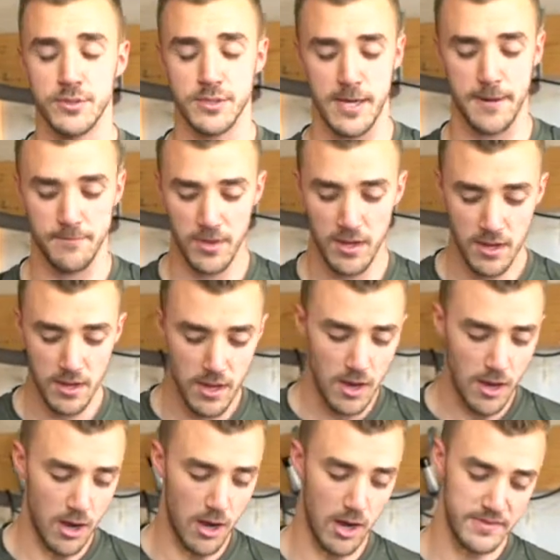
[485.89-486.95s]
se.
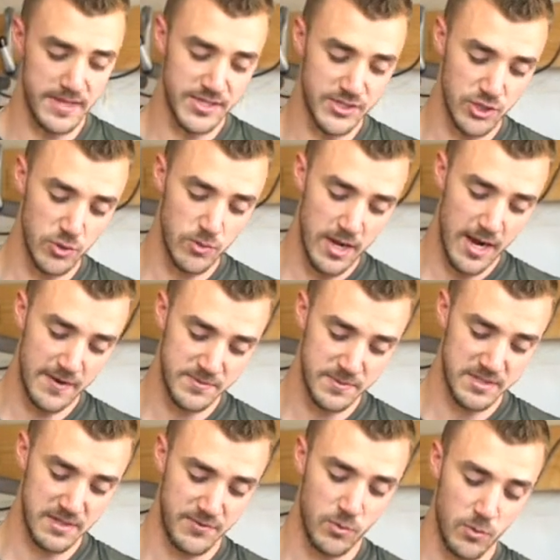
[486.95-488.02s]
They do have
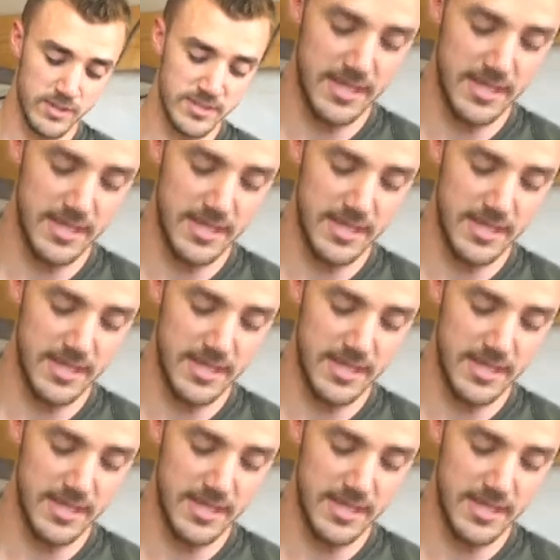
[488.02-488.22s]
specific ones